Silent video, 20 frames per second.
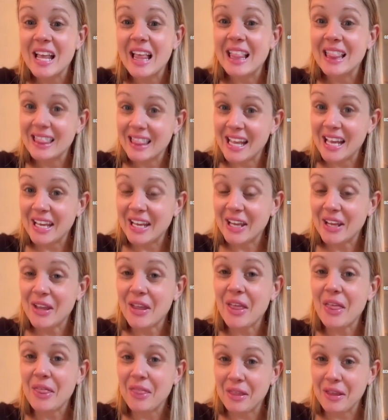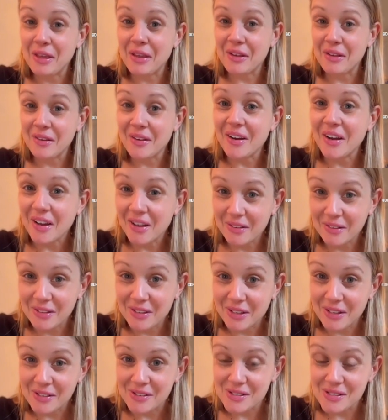like the
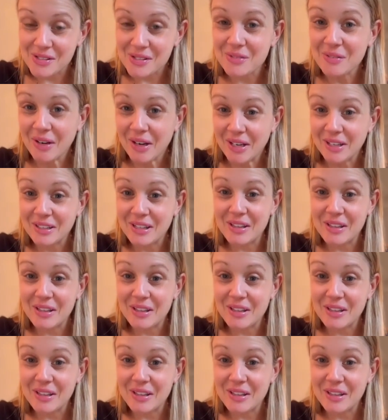holidays, right?